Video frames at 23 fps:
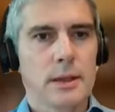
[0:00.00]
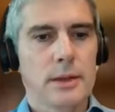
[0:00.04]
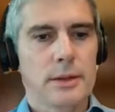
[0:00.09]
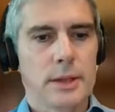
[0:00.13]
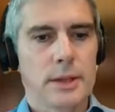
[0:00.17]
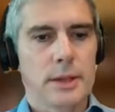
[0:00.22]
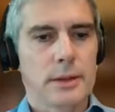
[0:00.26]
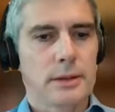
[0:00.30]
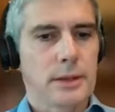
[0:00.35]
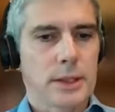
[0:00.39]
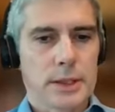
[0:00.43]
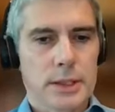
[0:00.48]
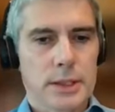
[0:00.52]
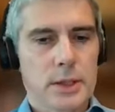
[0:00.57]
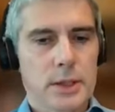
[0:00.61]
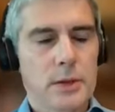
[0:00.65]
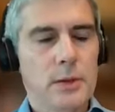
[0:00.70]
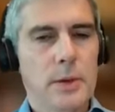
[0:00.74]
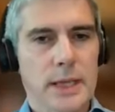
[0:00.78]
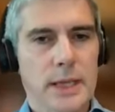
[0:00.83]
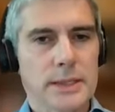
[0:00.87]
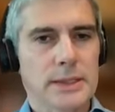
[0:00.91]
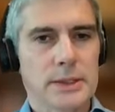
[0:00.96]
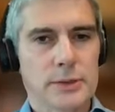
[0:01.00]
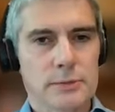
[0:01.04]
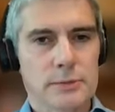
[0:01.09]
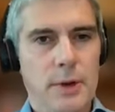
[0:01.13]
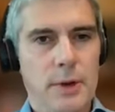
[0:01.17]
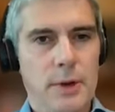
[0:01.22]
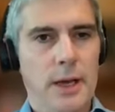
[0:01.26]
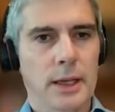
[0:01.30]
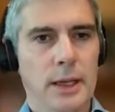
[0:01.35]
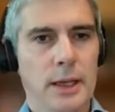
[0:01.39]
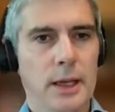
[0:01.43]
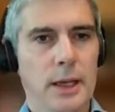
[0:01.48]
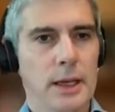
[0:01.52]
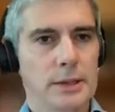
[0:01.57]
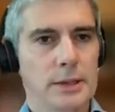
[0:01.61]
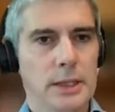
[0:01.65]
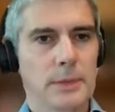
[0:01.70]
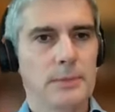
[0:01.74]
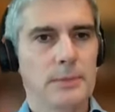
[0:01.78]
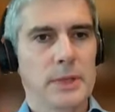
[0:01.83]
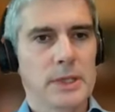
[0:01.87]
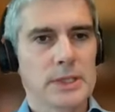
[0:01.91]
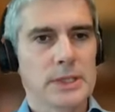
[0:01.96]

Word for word: that the US is running a sim-